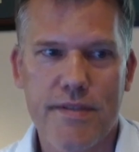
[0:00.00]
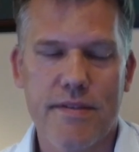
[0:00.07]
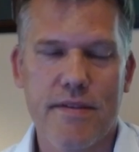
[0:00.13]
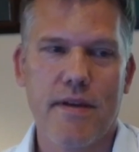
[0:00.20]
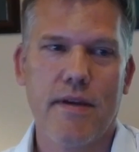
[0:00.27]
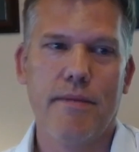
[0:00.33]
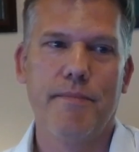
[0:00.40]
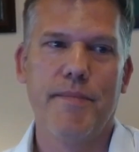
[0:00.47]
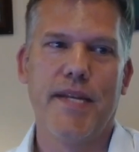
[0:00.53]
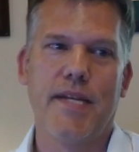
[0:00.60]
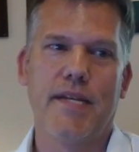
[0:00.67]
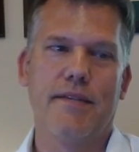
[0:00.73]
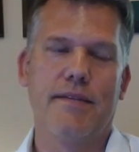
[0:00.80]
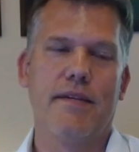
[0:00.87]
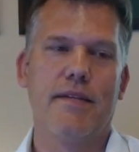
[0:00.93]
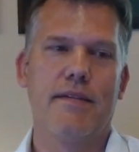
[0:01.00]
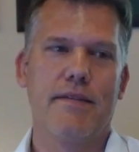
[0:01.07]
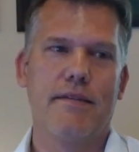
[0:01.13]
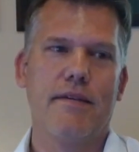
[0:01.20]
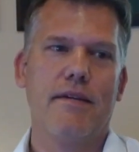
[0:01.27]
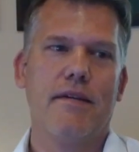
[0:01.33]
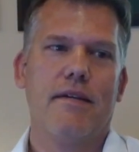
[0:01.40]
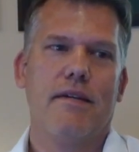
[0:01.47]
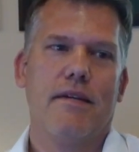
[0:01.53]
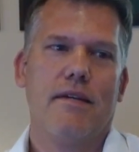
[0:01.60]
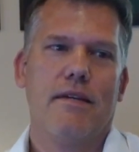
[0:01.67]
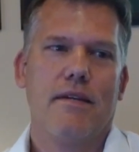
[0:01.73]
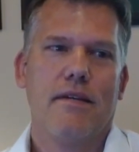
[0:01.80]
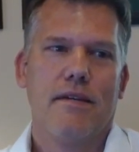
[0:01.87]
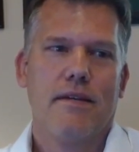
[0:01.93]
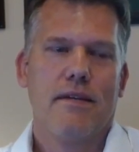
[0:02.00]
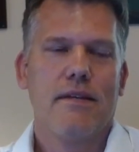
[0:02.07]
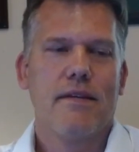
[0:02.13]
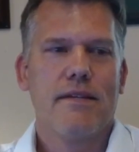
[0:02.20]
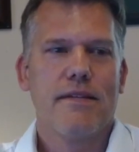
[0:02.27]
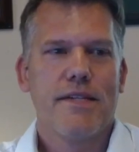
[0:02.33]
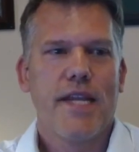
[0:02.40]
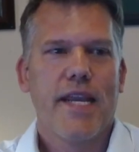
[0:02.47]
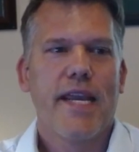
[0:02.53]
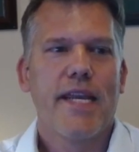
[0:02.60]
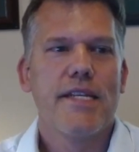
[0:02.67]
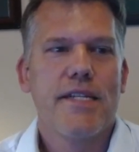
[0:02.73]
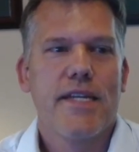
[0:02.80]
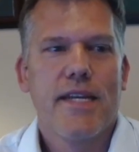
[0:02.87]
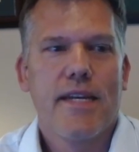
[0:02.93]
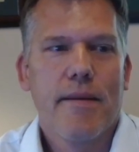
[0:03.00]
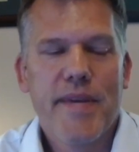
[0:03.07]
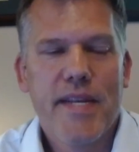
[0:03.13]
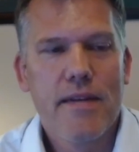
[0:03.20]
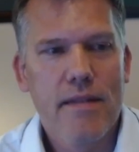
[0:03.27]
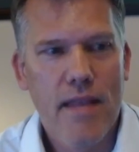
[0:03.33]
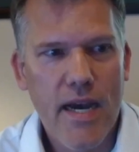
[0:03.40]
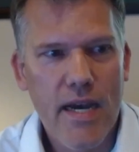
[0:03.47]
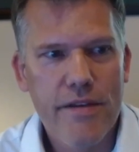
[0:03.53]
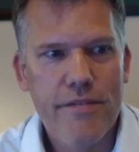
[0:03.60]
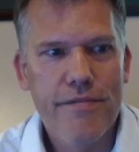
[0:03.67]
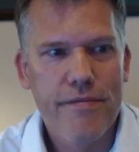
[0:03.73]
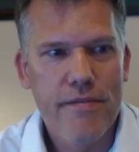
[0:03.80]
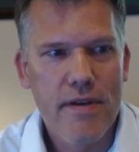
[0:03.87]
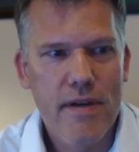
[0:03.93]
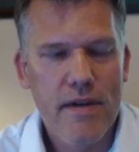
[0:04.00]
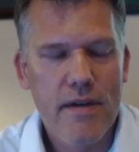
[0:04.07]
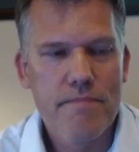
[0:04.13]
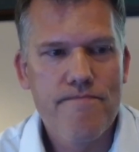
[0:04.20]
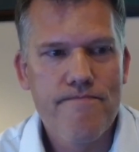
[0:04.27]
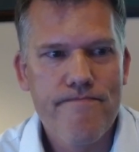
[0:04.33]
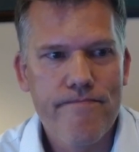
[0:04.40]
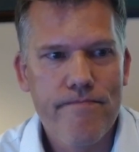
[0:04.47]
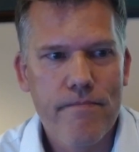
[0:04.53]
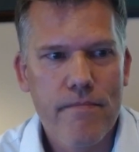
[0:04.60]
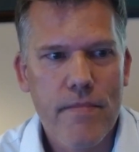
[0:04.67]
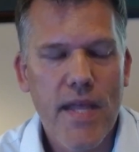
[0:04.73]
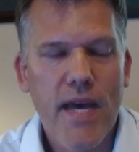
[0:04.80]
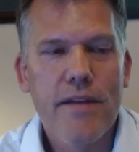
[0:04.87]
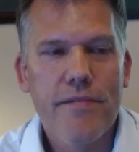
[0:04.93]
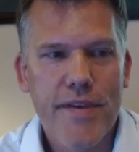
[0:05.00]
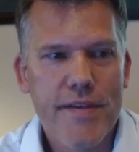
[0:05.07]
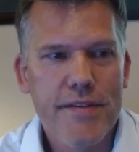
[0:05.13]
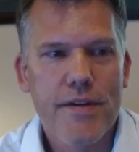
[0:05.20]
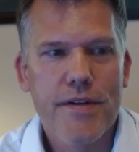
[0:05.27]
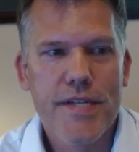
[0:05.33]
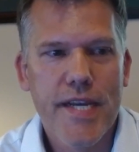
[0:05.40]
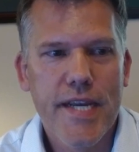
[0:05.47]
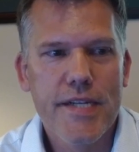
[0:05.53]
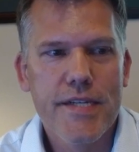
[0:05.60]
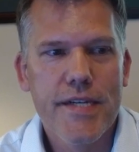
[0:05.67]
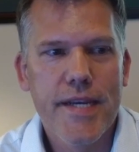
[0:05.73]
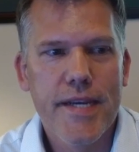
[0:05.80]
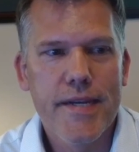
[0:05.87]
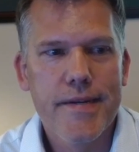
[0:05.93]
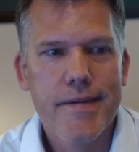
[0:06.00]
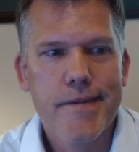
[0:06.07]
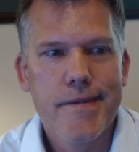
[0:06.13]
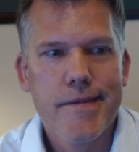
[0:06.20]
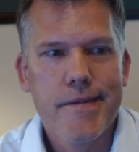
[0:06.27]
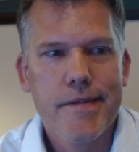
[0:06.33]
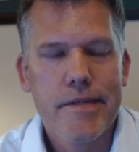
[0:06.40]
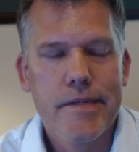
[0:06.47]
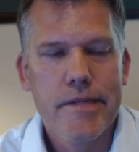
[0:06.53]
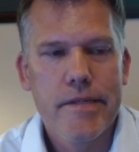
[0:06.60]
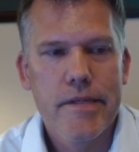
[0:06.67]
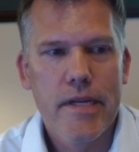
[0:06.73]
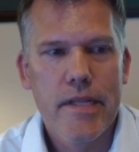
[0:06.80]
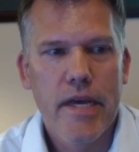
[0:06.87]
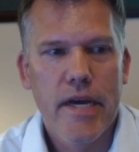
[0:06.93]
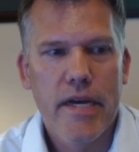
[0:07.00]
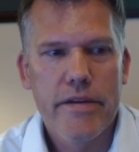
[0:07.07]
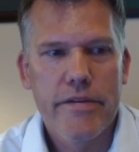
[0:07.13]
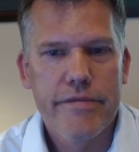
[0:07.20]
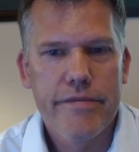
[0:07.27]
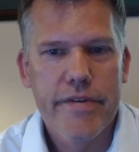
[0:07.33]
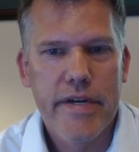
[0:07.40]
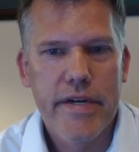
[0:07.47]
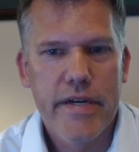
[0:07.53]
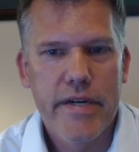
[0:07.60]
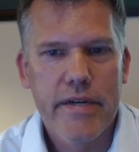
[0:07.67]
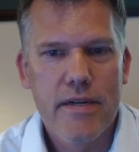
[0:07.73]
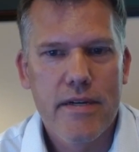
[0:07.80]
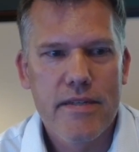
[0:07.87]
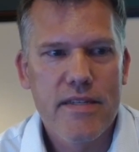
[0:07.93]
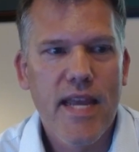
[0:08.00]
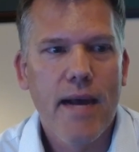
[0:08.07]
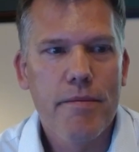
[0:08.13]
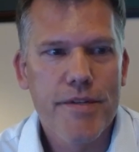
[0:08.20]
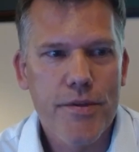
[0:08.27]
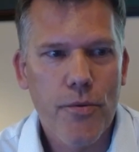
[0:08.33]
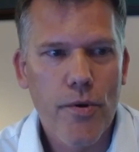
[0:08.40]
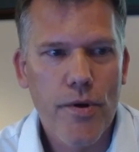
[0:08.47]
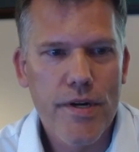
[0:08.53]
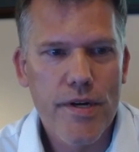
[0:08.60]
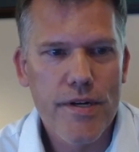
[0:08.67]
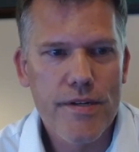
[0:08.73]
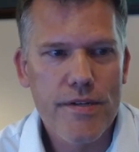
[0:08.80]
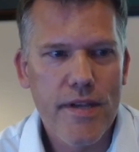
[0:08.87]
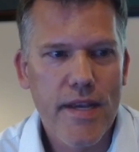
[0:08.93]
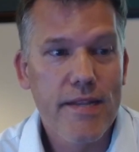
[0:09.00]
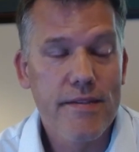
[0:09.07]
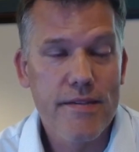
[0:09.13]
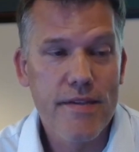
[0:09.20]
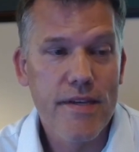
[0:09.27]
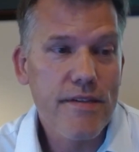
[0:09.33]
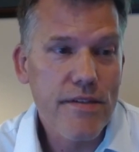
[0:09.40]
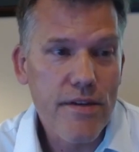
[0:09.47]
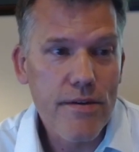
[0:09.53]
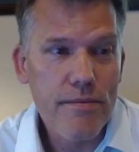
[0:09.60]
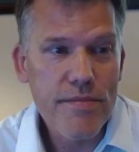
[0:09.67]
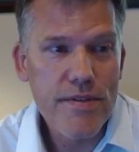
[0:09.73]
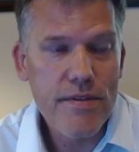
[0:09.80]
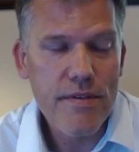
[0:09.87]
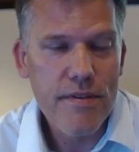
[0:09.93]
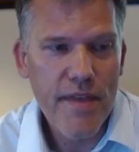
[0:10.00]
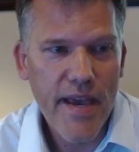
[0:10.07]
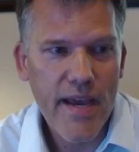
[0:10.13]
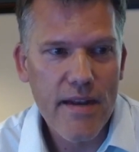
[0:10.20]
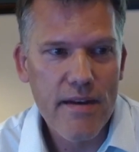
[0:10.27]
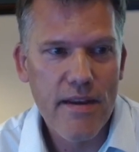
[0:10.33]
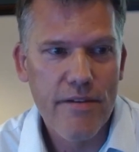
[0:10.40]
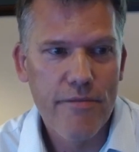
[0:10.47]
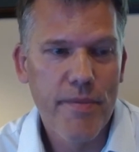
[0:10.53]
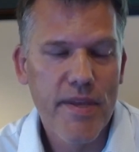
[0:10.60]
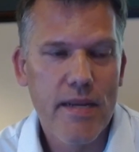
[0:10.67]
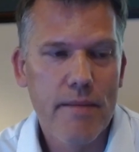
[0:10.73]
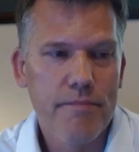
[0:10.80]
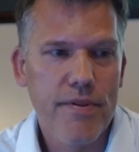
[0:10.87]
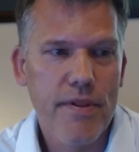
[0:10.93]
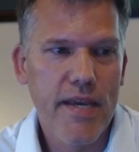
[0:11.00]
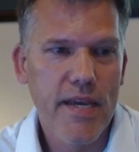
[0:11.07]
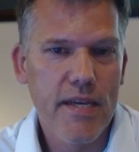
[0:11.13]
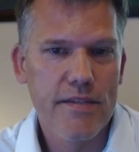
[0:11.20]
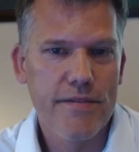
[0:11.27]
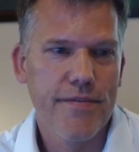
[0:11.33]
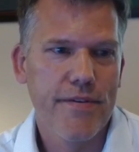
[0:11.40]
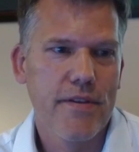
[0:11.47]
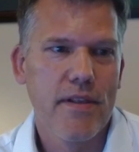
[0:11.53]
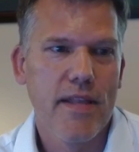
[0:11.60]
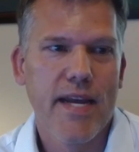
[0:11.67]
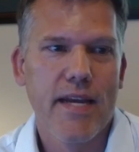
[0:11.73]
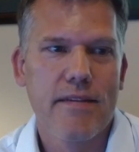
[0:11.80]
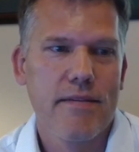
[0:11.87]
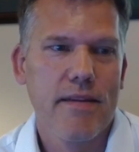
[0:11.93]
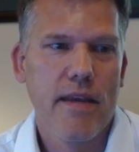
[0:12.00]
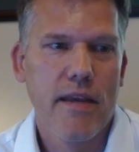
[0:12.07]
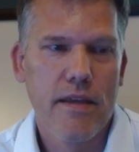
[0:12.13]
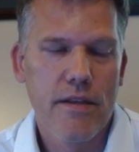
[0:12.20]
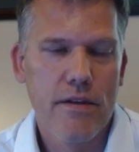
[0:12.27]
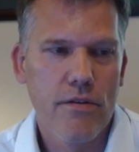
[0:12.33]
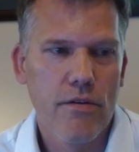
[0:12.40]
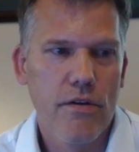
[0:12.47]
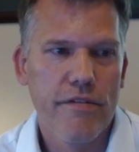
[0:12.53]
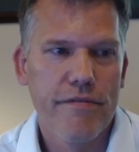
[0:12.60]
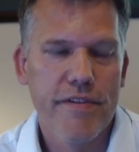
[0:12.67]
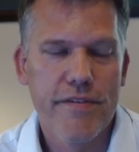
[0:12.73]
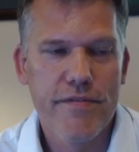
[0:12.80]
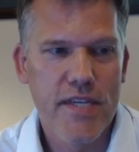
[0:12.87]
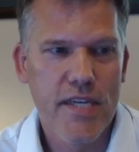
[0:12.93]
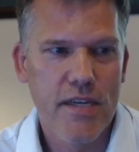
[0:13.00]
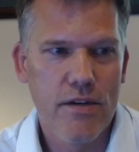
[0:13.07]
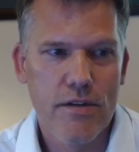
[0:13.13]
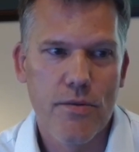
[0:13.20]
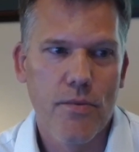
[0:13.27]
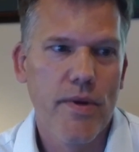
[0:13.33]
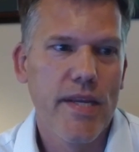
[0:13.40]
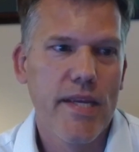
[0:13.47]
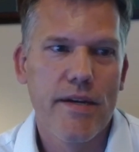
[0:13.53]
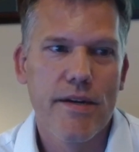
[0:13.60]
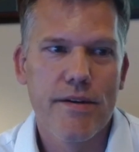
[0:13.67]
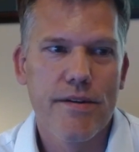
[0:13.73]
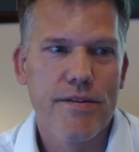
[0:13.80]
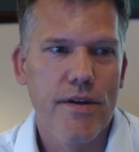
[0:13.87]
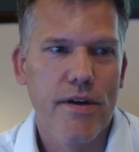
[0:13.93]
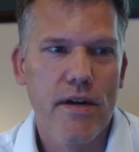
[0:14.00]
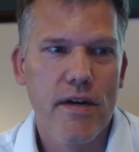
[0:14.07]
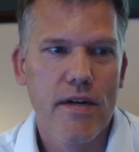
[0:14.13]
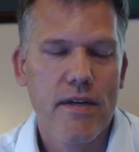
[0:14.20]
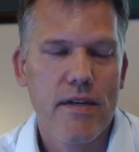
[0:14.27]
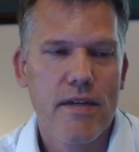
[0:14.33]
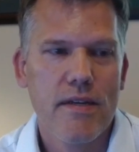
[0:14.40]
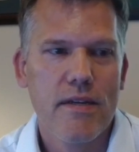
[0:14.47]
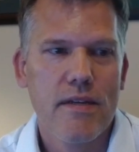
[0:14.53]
is. I mean, it's changing. I mean, a lot of things are changing. A lot of established orders and systems that have been in place for the last 10 or 15 or 20 years are